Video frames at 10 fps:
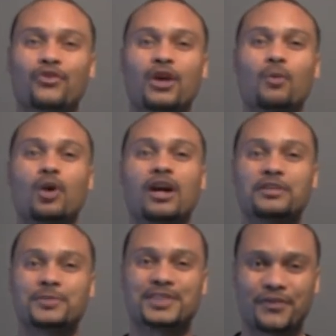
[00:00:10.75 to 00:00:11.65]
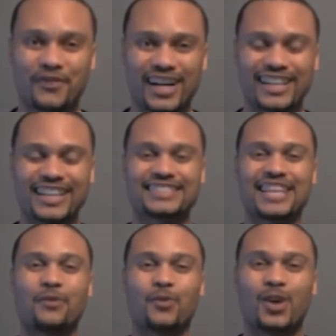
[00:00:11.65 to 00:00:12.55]
from 100% Finance
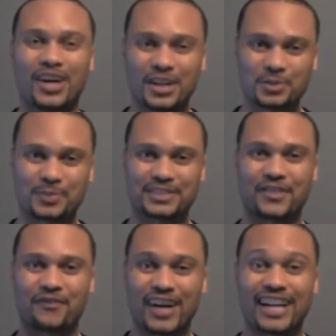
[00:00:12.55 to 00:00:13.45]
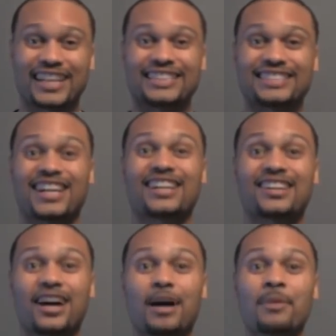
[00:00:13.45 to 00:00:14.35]
at
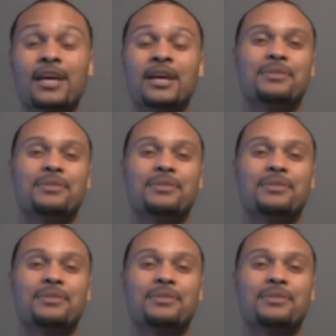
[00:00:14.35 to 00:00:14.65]
100%finance.com.